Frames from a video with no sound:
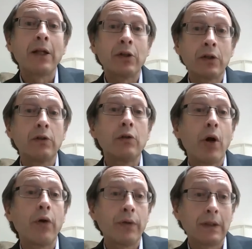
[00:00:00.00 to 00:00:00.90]
to do
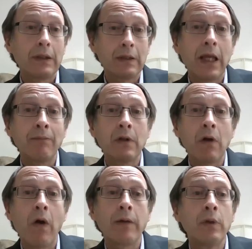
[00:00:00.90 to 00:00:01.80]
both at the same
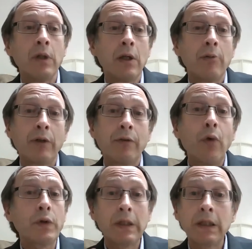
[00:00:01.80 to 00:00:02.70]
time. But
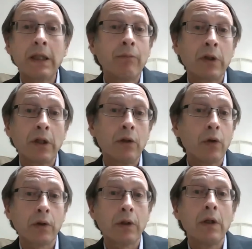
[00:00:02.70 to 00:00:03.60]
forcing them to
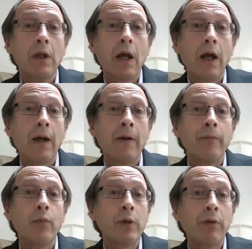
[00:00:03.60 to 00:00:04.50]
look
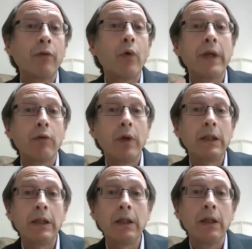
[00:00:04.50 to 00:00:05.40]
before they're
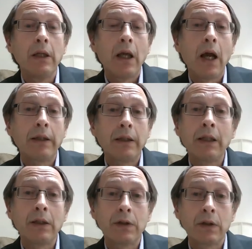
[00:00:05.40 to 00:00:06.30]
ready, I
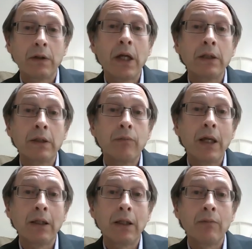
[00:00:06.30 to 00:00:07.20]
think is just going to
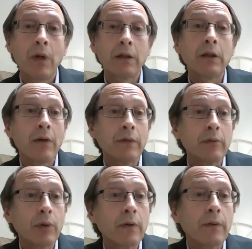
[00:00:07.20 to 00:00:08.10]
make them
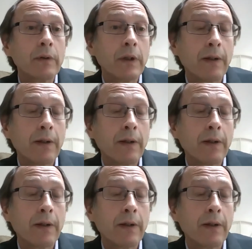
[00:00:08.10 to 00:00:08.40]
uncomfortable. Yeah.